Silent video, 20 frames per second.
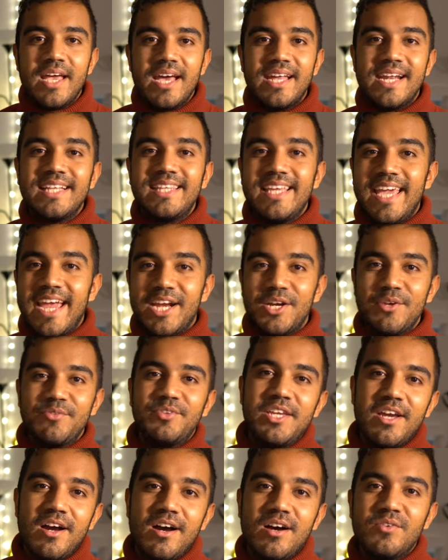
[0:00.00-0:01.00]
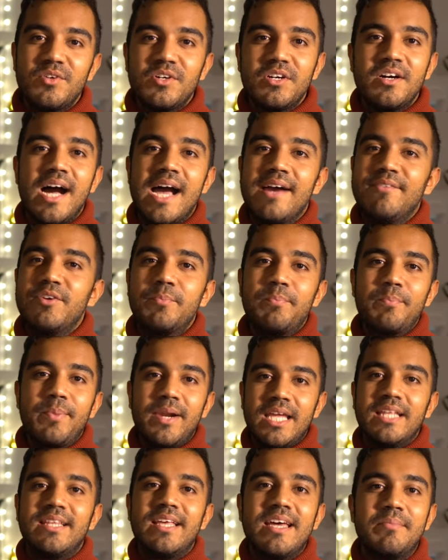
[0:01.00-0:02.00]
And at the end of the hour, I would
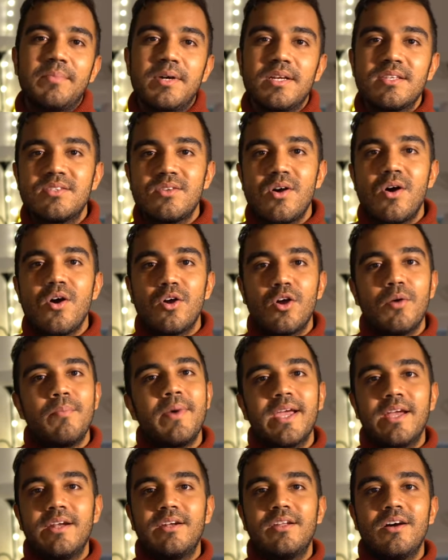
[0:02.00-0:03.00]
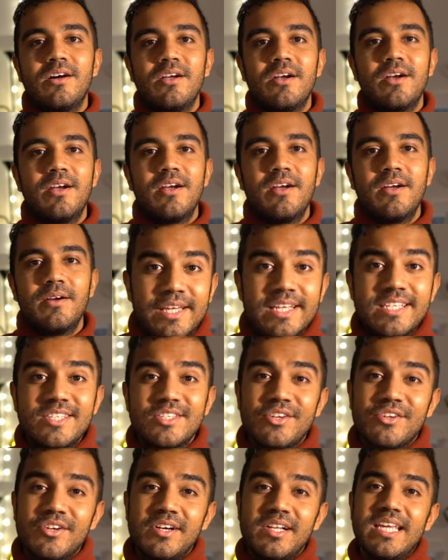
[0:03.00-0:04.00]
play them a song on my guitar.
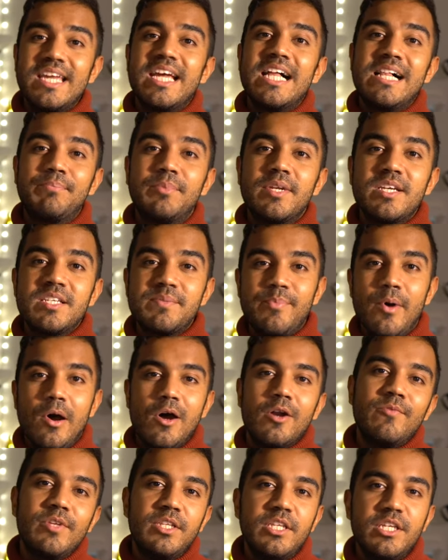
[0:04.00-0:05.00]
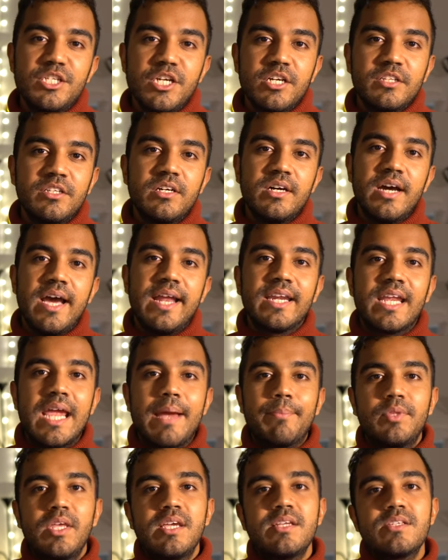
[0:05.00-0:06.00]
This really helped us bond with each other and
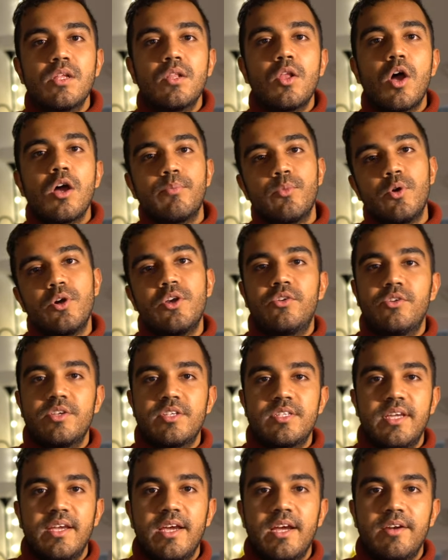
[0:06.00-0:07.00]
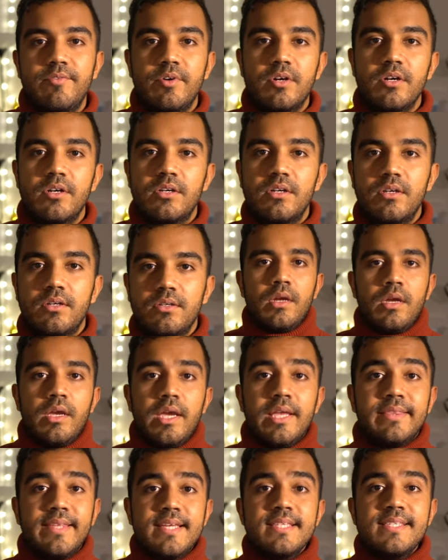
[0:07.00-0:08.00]
kept things a lot more interesting at work.
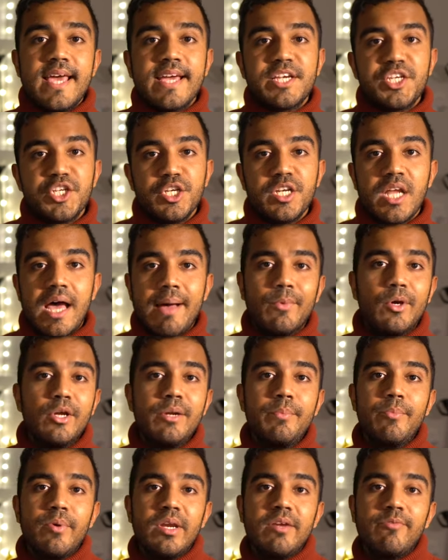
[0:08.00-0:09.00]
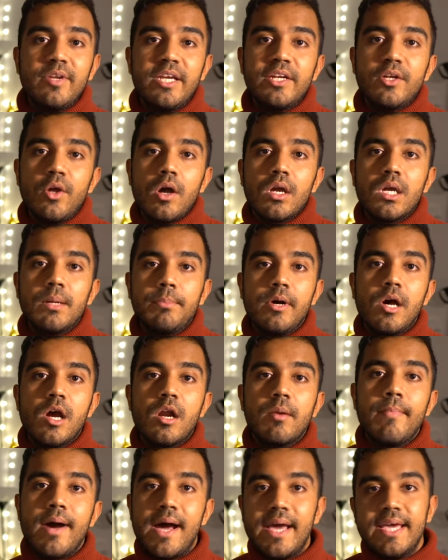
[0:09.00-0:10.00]
In this section, I'm gonna briefly talk
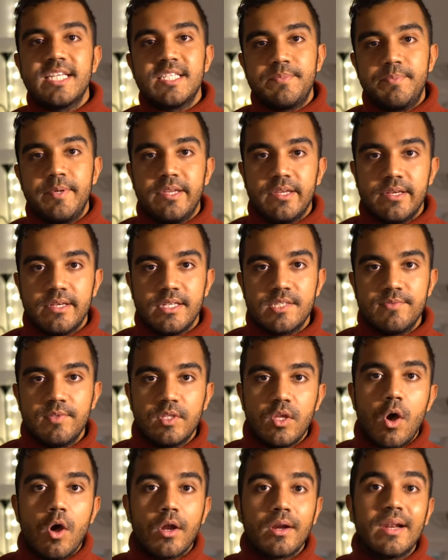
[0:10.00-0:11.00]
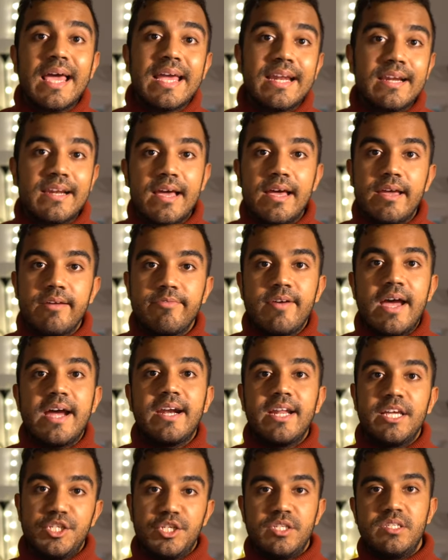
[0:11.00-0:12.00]
about my experience with online life
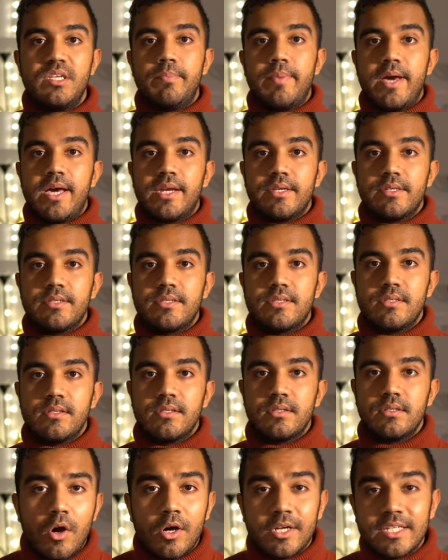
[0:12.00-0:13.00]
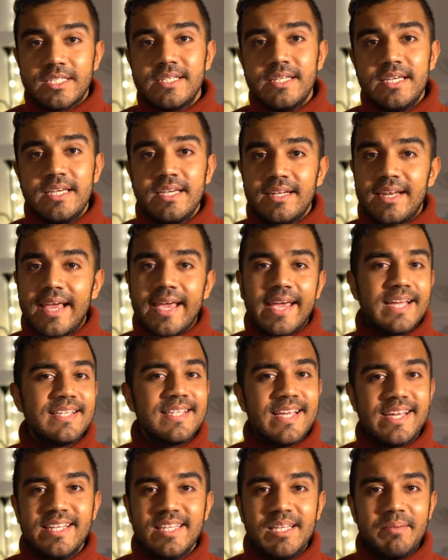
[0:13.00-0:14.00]
at HEC Paris. Honestly, like I
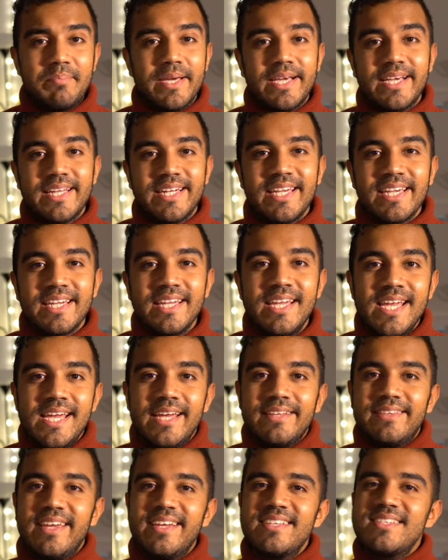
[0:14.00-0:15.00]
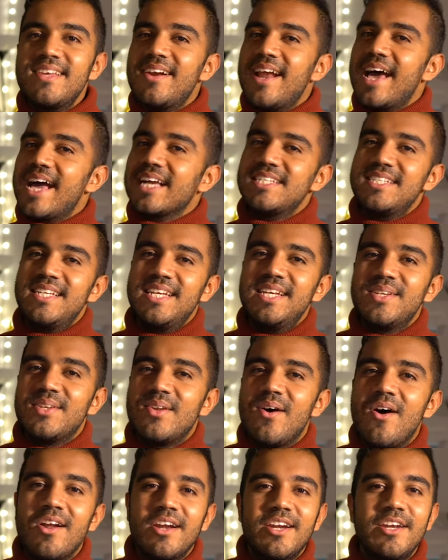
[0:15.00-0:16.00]
said in the beginning, things are actually
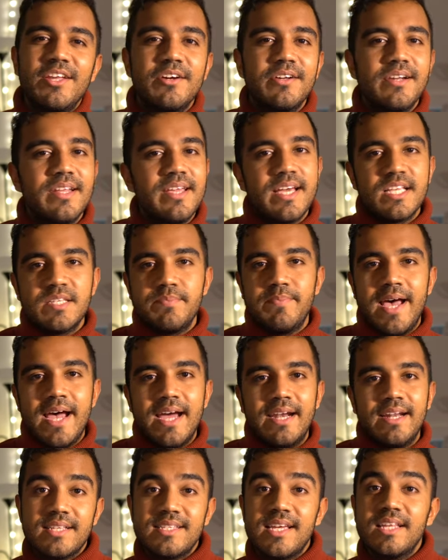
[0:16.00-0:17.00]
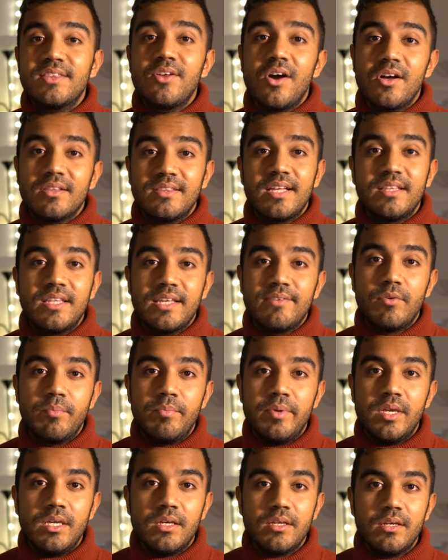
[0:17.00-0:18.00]
not nearly as bad as I thought that they would
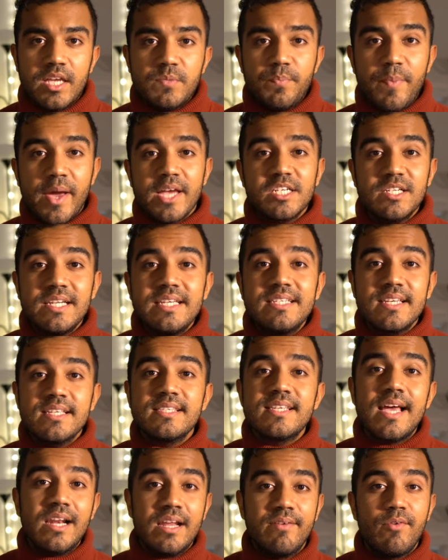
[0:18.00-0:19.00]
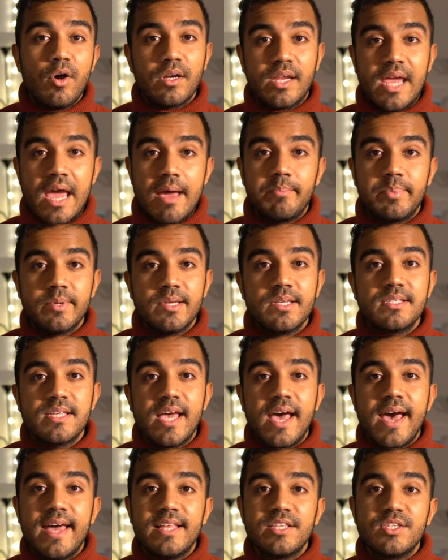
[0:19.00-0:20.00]
be. Especially since I live on
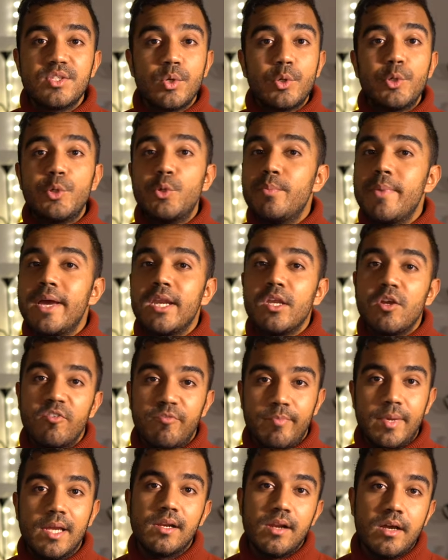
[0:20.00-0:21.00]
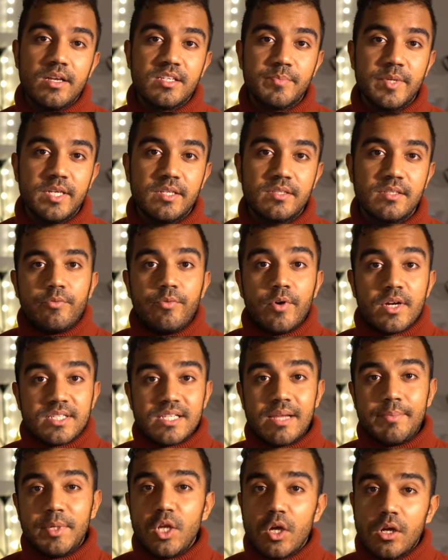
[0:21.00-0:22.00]
campus, and so do many of my classmates. First,
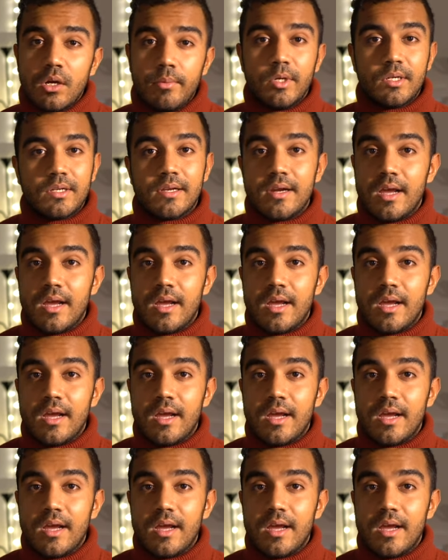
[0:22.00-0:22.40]
let me talk about